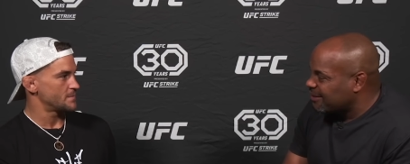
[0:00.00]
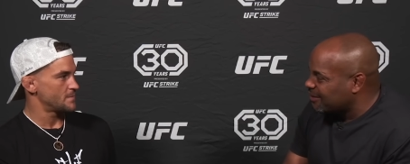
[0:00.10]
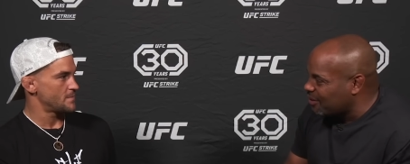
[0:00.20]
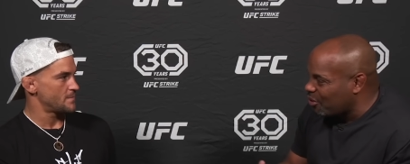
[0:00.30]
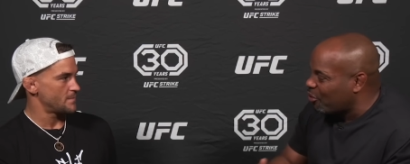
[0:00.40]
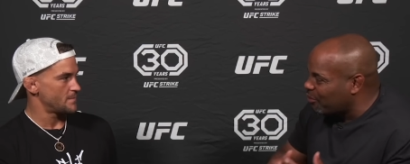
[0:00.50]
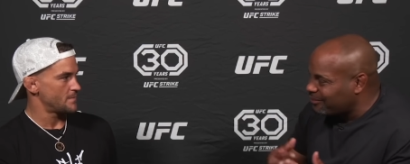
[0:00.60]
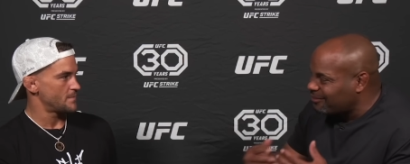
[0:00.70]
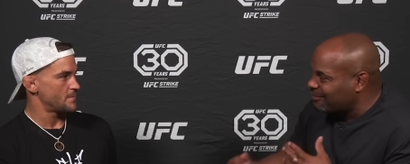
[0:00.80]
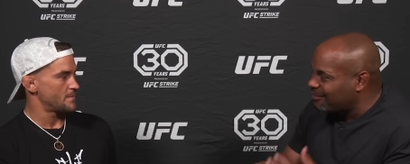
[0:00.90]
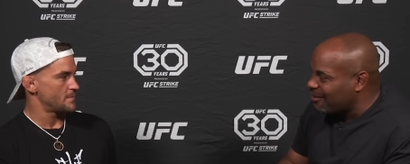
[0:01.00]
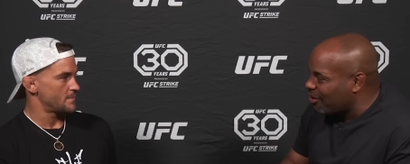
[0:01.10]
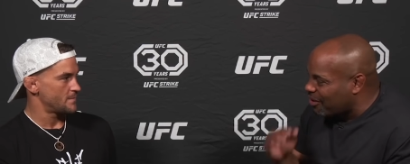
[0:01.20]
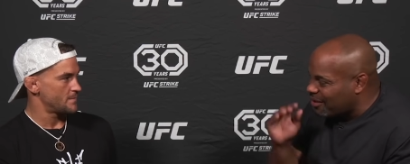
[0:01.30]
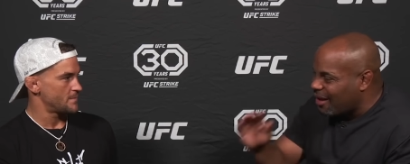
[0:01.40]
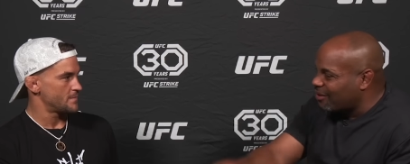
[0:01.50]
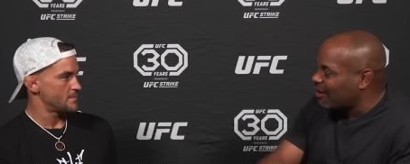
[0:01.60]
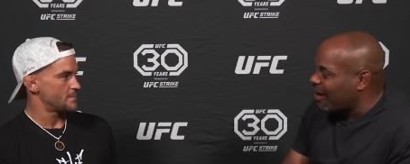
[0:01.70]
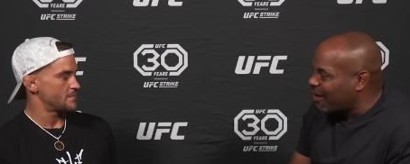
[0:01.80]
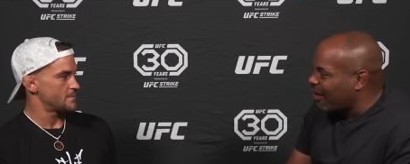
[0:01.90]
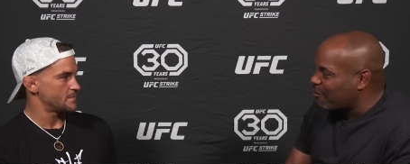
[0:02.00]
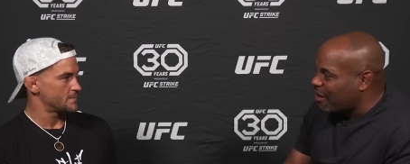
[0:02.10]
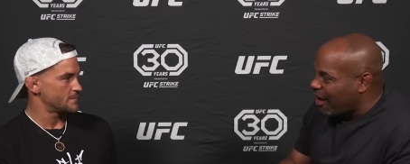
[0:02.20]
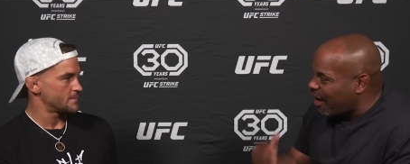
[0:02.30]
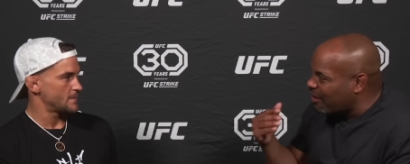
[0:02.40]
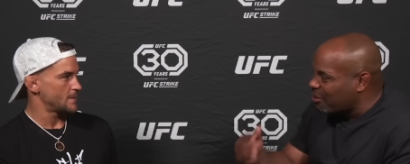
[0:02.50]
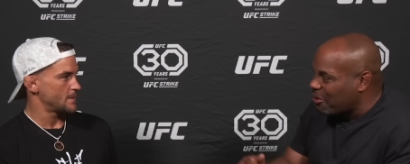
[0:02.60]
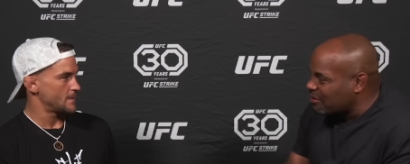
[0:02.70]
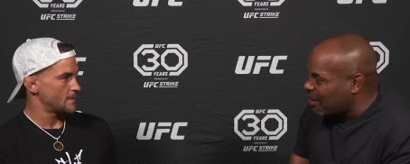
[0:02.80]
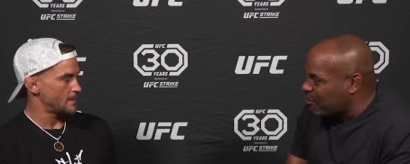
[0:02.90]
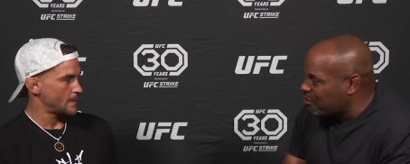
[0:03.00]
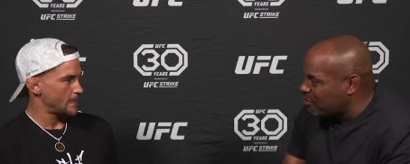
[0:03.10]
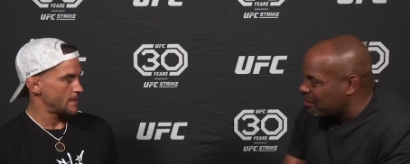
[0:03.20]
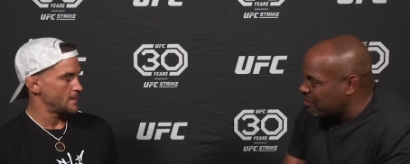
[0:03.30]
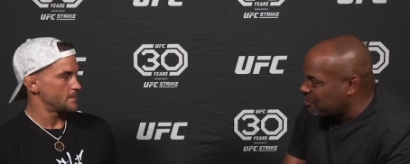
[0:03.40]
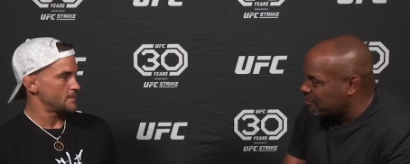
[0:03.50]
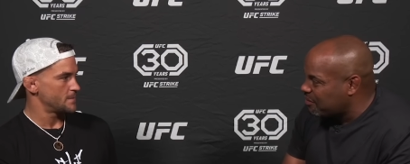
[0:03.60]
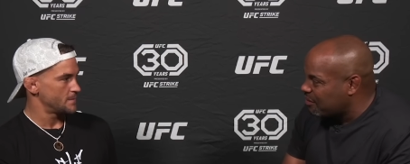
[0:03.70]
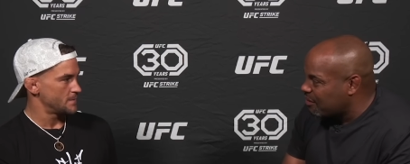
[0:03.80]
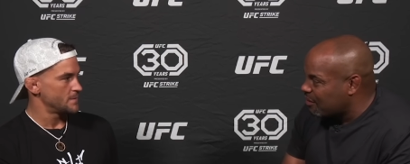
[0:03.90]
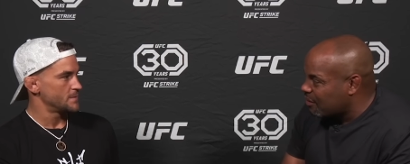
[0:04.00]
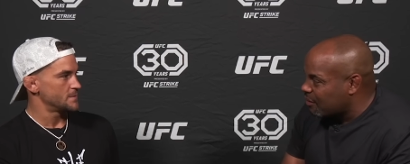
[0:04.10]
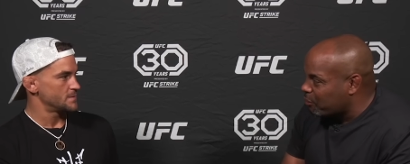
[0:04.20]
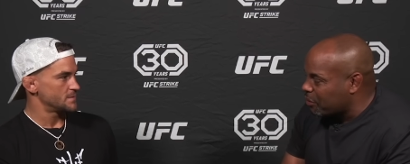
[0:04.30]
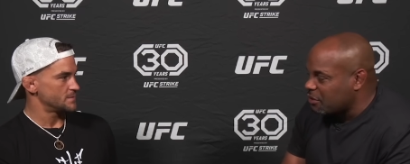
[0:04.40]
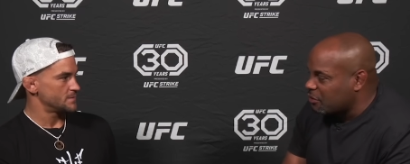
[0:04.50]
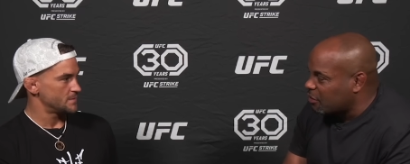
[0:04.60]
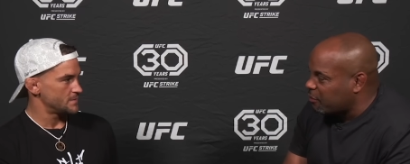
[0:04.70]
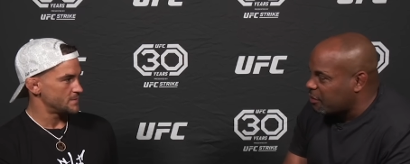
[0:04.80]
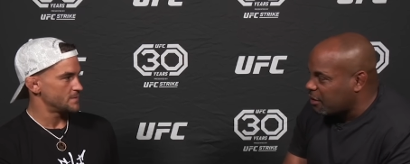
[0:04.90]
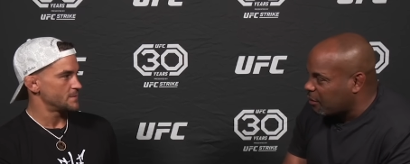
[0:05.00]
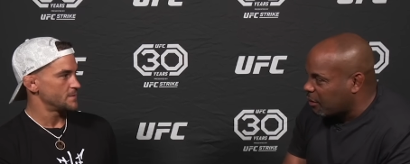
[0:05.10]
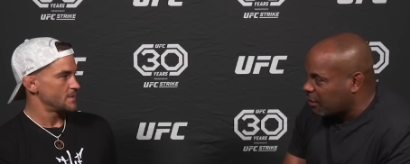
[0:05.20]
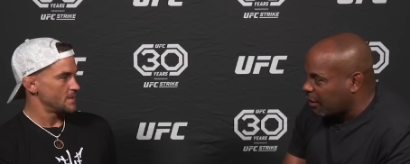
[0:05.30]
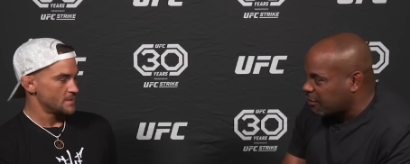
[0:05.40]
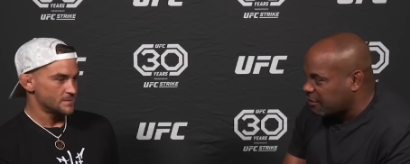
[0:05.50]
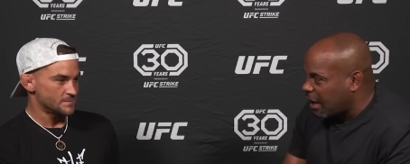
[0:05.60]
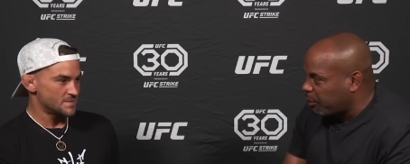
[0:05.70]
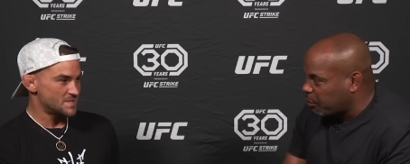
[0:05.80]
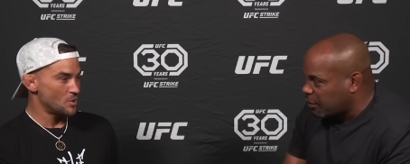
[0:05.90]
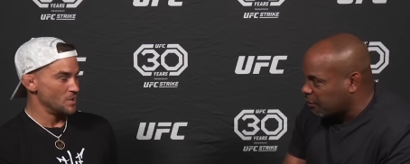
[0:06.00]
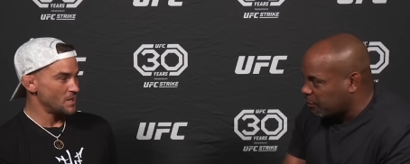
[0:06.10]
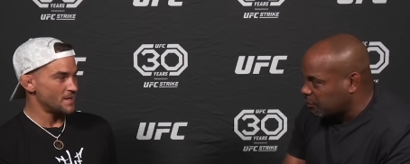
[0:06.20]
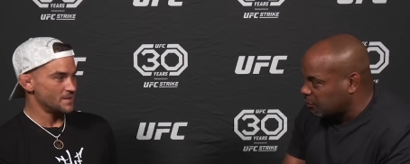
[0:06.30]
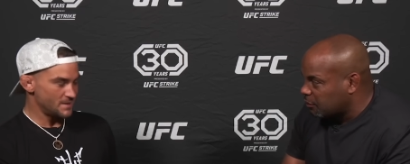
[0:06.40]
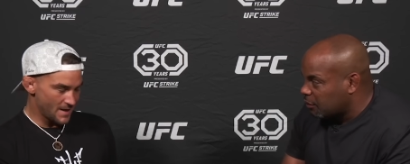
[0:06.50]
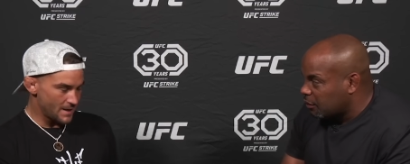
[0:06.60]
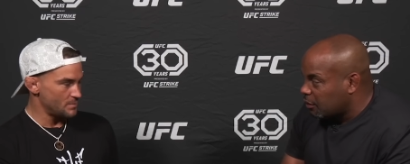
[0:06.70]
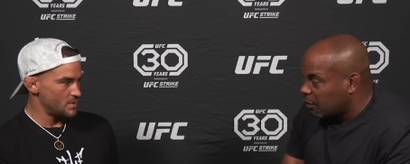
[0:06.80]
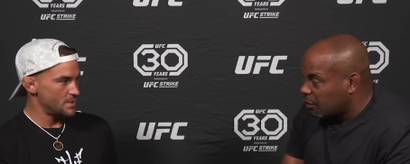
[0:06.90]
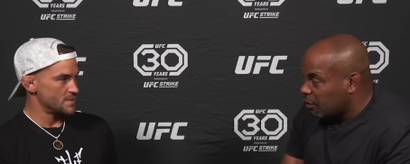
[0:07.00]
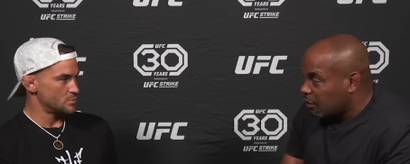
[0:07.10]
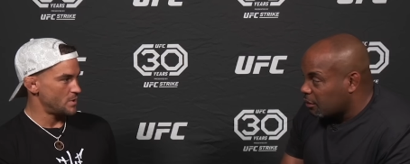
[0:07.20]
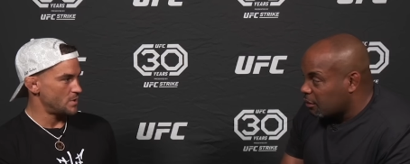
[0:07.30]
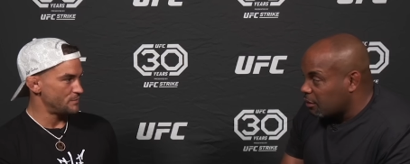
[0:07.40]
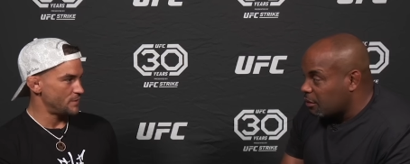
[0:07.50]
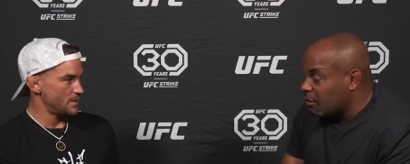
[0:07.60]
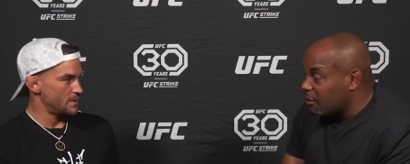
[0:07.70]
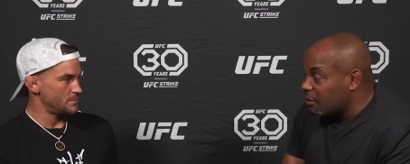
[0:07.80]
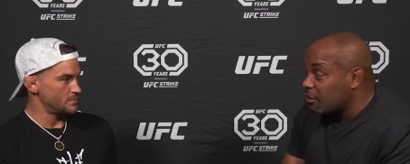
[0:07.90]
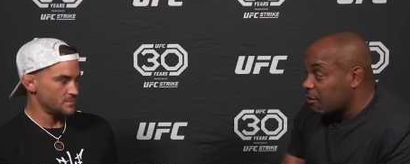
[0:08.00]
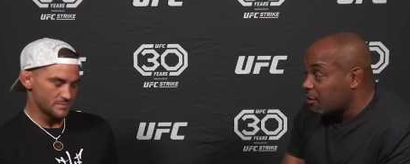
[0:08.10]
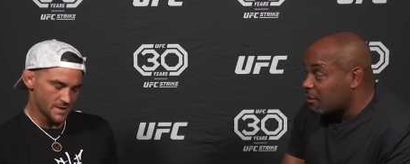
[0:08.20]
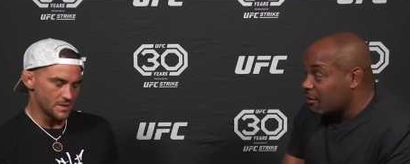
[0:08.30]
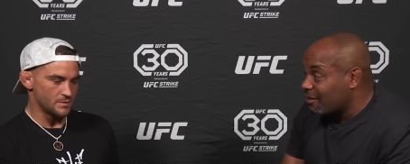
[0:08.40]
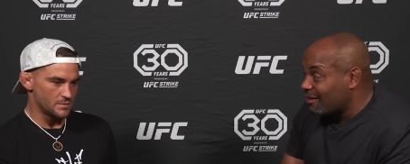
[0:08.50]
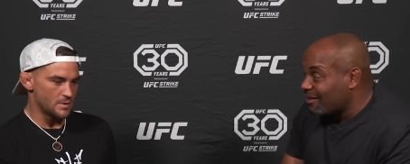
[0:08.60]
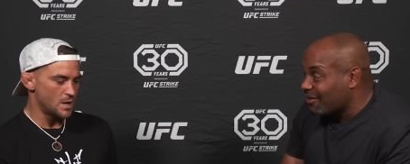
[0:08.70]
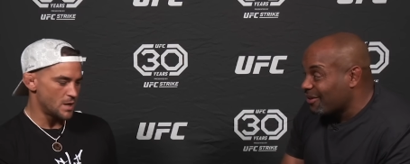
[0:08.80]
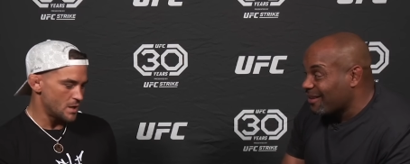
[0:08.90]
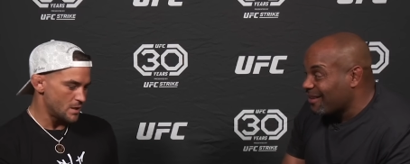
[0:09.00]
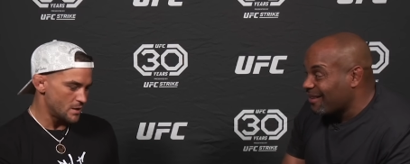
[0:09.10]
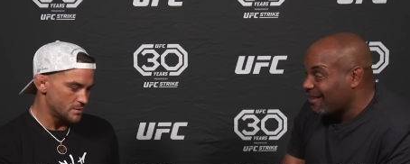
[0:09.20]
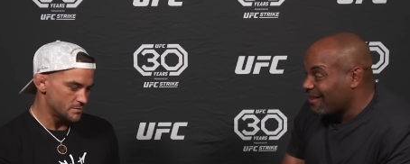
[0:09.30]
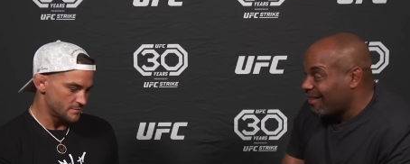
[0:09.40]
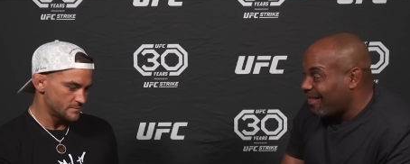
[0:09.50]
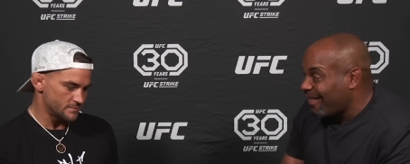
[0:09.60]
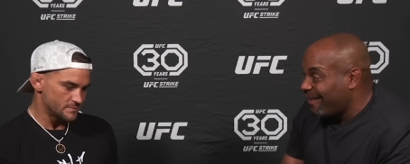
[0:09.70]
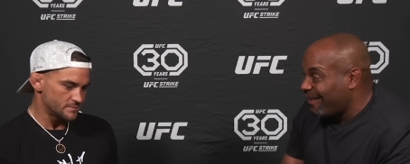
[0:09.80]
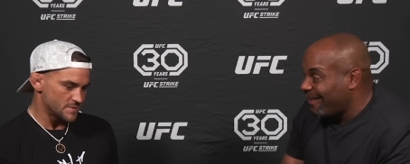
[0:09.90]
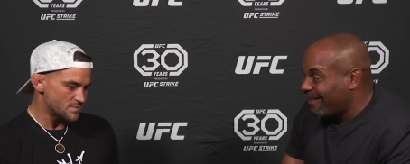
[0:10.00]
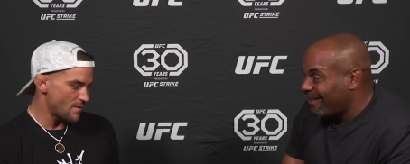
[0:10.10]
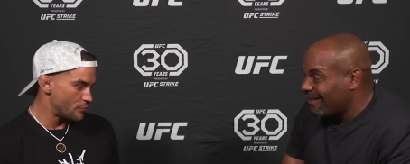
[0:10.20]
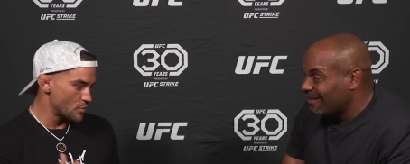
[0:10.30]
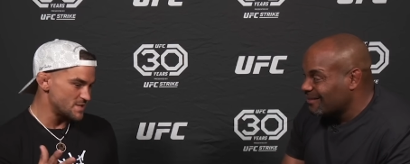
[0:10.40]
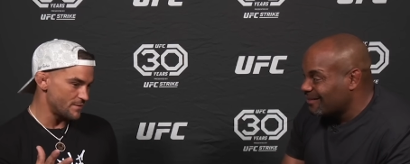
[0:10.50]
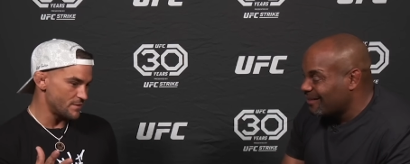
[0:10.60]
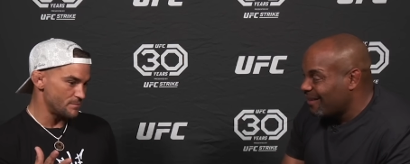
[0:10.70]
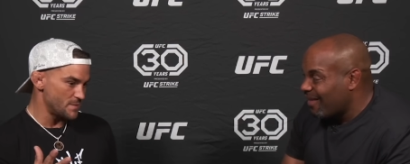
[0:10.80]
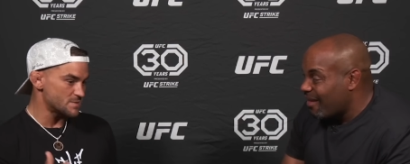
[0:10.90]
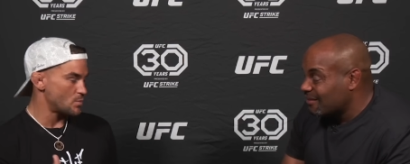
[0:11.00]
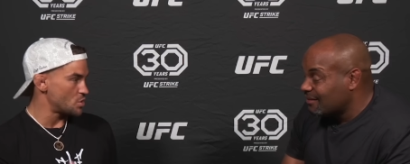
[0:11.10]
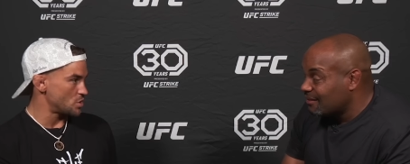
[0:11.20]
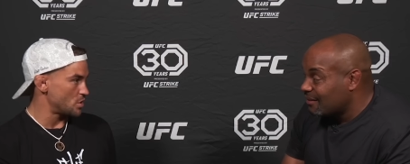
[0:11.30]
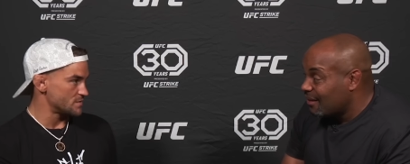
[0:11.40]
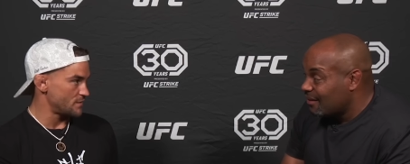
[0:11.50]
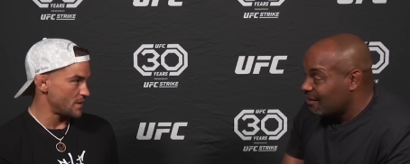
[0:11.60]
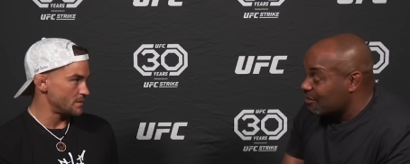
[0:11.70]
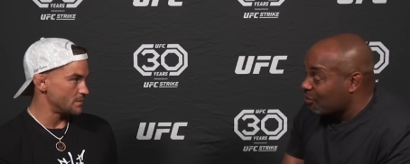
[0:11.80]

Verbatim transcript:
Speaker 1: Still looking down the line like, man, I got a long time of doing this? Please don't tell me you think about like stopping. Still
Speaker 2: this. looking damn good as well. You forgot you that. good. Thank you. you uh, good. This is my 47th mixed martial arts fight. It's